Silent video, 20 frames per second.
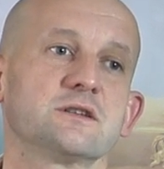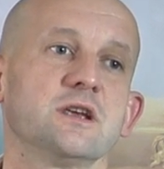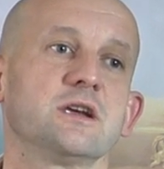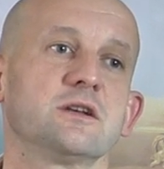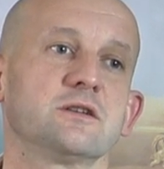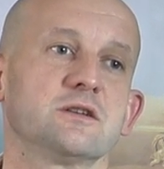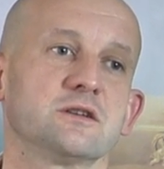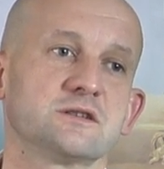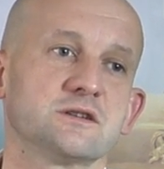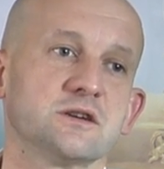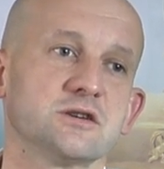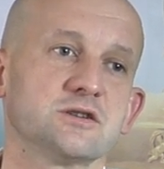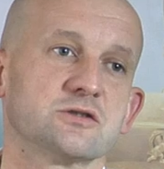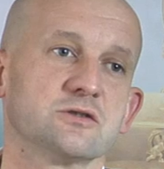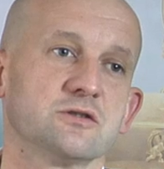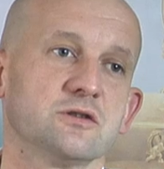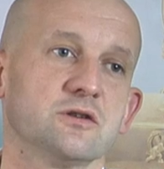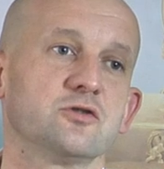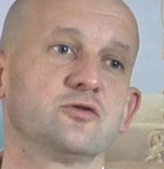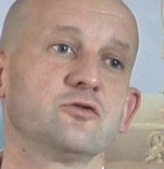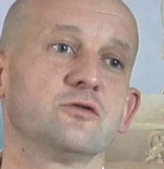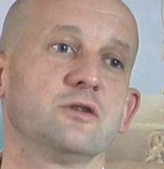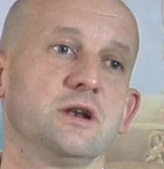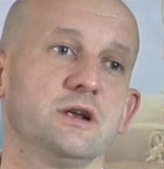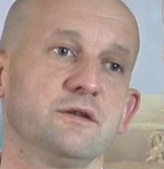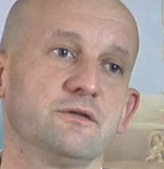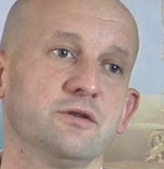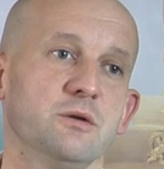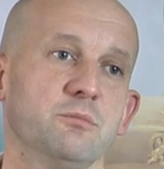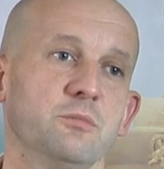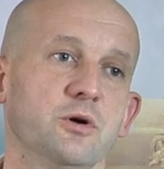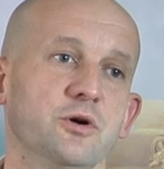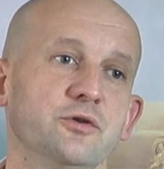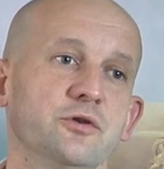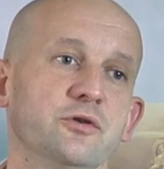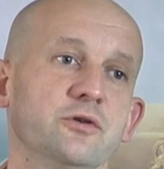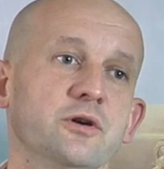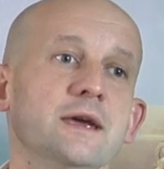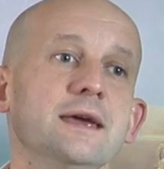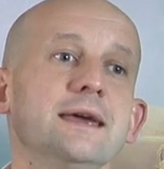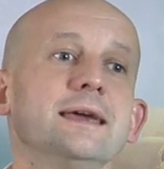take a decision to deliver the mother